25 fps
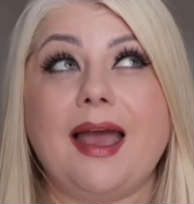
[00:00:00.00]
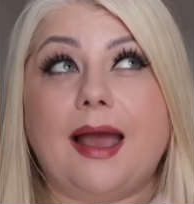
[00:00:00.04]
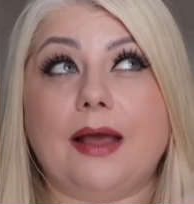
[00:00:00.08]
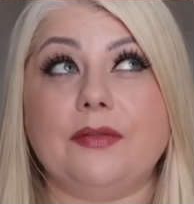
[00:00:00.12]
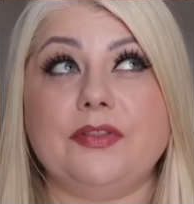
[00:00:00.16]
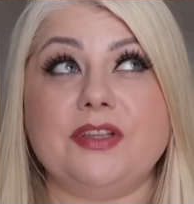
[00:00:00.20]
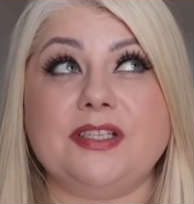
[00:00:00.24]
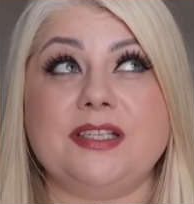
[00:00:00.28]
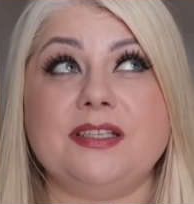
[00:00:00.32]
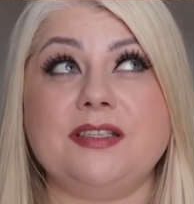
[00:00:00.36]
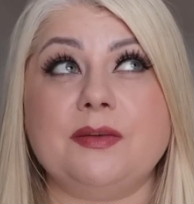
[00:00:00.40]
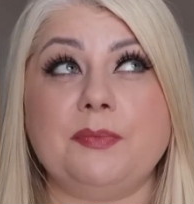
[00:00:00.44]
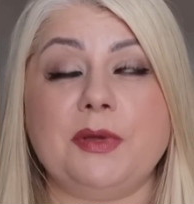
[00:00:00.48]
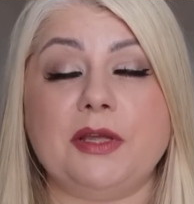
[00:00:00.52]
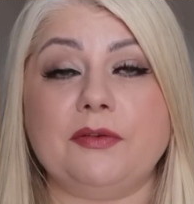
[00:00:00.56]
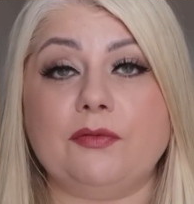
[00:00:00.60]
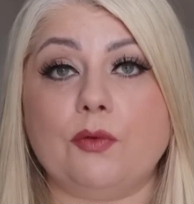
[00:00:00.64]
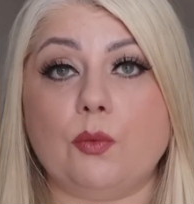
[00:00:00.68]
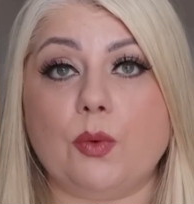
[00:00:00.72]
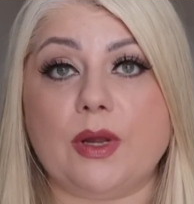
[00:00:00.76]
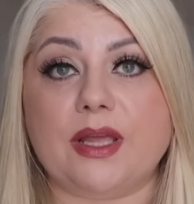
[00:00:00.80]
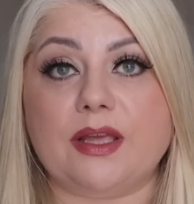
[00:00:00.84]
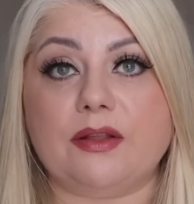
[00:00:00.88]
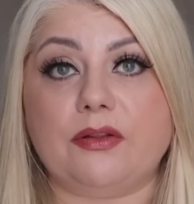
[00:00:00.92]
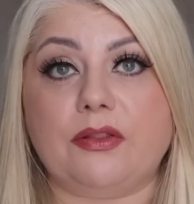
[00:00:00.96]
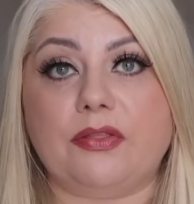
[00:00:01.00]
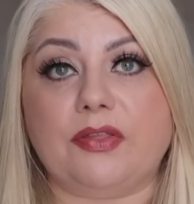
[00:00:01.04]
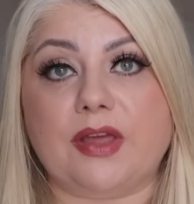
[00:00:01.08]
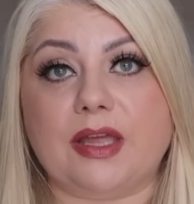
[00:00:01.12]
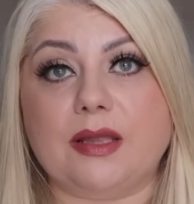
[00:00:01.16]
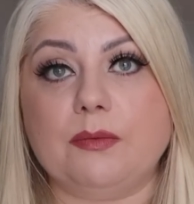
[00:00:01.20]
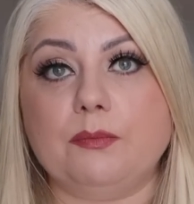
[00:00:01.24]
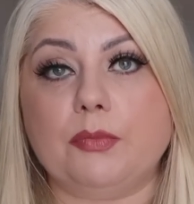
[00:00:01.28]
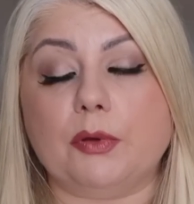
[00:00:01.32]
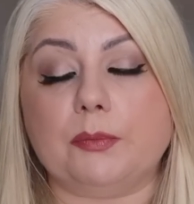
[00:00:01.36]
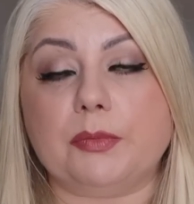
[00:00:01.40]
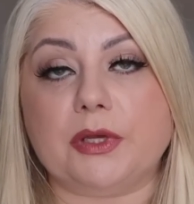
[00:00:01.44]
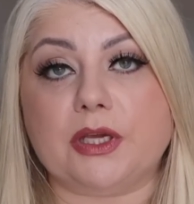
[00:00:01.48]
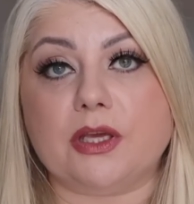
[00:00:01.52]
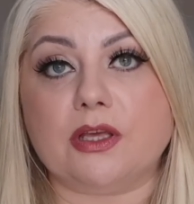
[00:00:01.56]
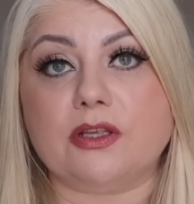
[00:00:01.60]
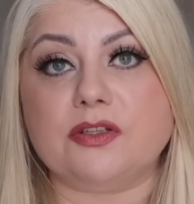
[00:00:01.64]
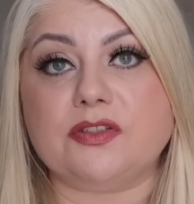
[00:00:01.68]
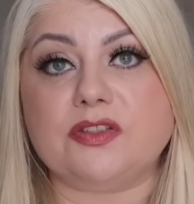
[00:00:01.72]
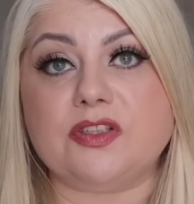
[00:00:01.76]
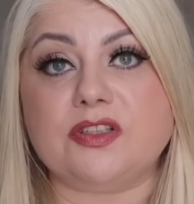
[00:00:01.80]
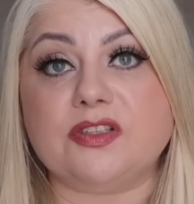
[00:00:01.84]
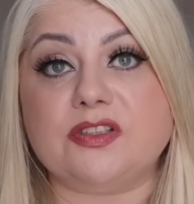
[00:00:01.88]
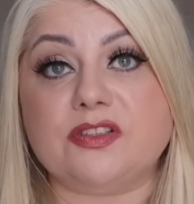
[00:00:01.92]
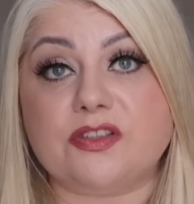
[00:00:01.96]
And this is a bit of a weird thing, but
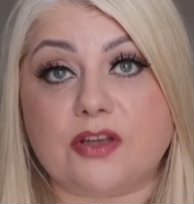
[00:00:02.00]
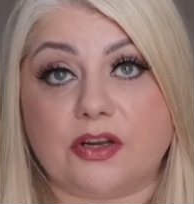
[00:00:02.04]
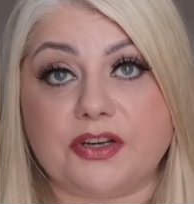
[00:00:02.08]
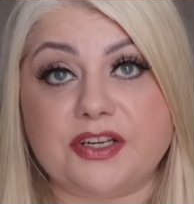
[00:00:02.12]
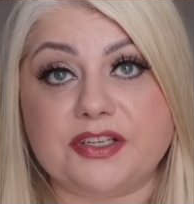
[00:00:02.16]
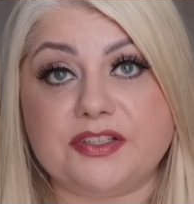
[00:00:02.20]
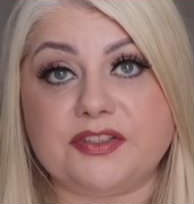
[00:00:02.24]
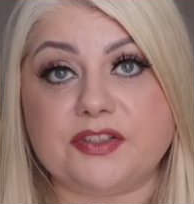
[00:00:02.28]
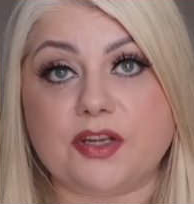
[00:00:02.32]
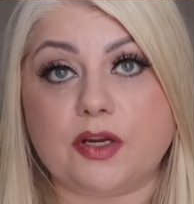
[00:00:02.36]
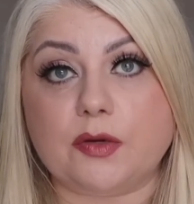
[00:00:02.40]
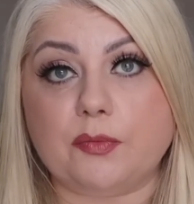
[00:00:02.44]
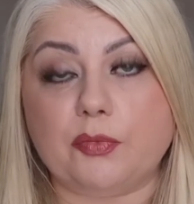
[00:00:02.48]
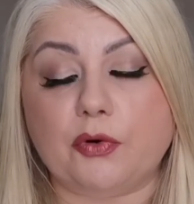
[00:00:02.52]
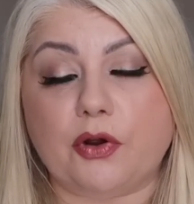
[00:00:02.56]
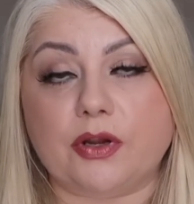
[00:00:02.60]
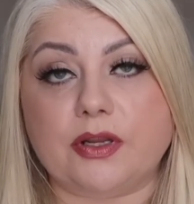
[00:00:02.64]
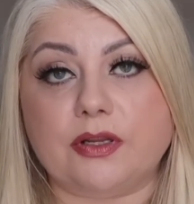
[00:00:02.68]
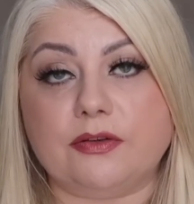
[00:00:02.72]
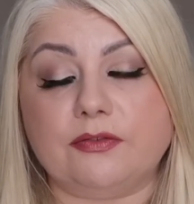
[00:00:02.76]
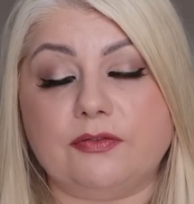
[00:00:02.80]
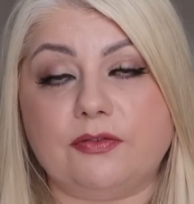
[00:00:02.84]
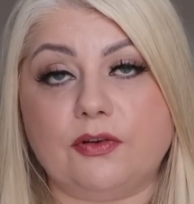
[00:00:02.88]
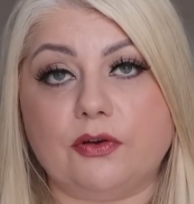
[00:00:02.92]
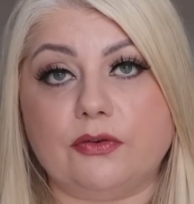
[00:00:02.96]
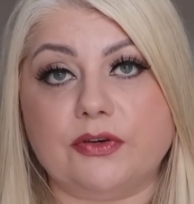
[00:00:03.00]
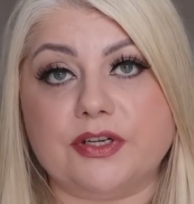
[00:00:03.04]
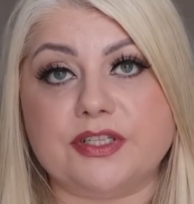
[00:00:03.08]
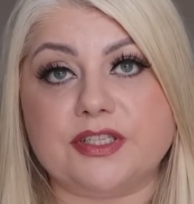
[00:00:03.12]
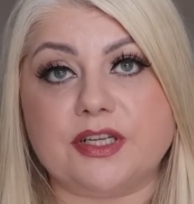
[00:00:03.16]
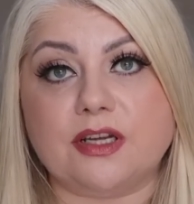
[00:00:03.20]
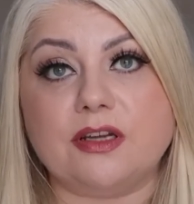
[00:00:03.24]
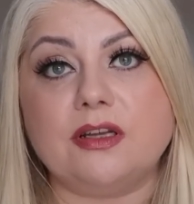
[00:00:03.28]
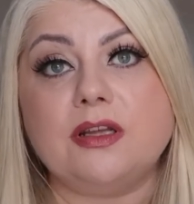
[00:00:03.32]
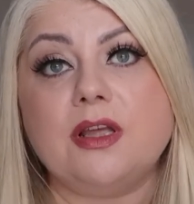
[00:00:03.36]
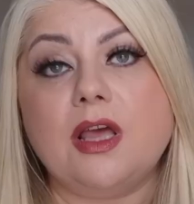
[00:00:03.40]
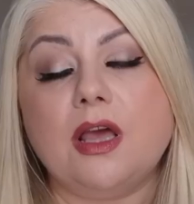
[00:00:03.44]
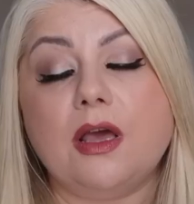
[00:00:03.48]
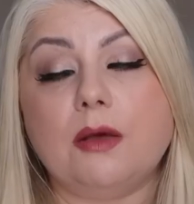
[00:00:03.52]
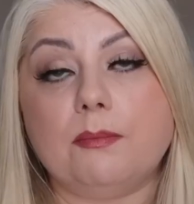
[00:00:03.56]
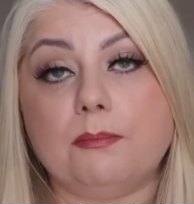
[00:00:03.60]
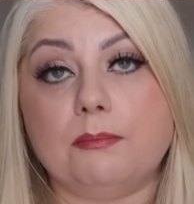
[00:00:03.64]
because the sun is so bright in Florida,